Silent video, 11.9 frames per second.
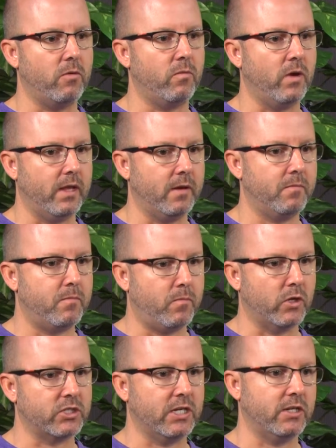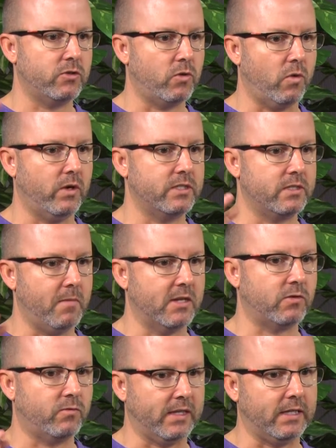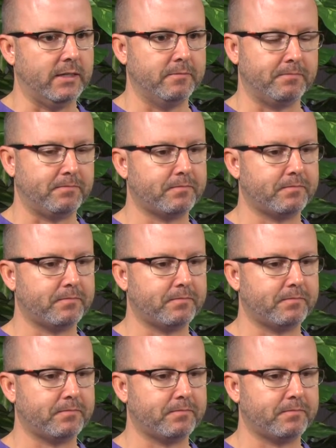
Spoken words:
really pushing towards dementia friendly.